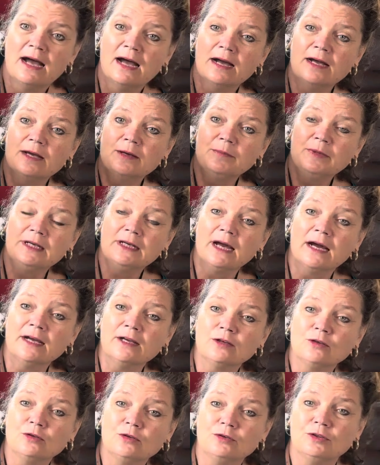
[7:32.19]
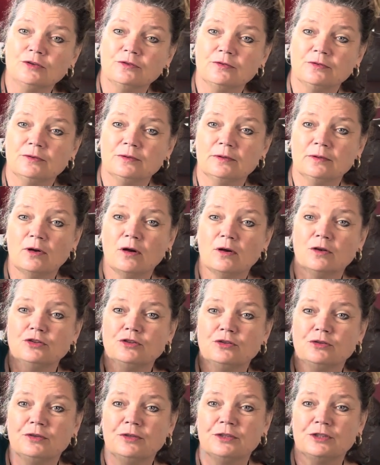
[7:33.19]
I mean, I could have
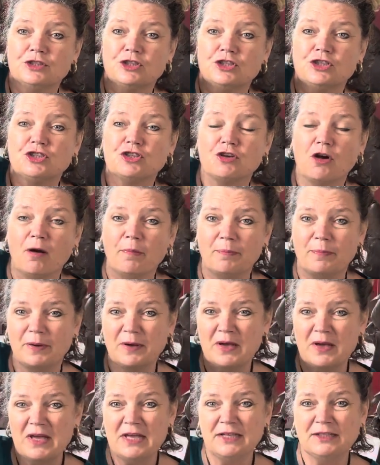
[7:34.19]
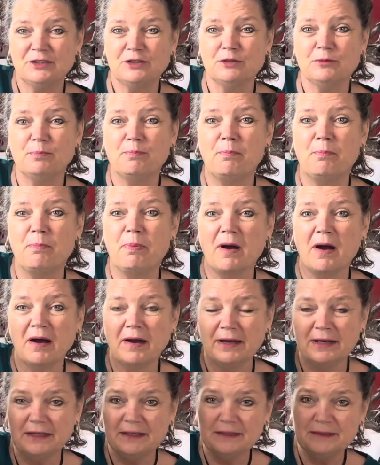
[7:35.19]
gone to the shop to
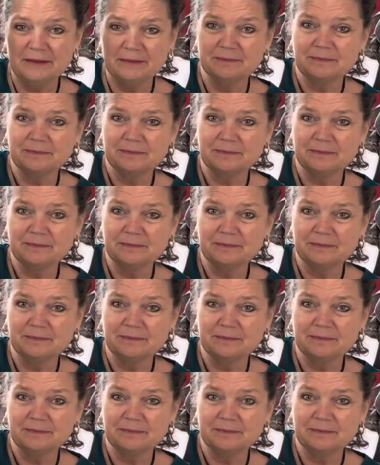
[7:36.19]
buy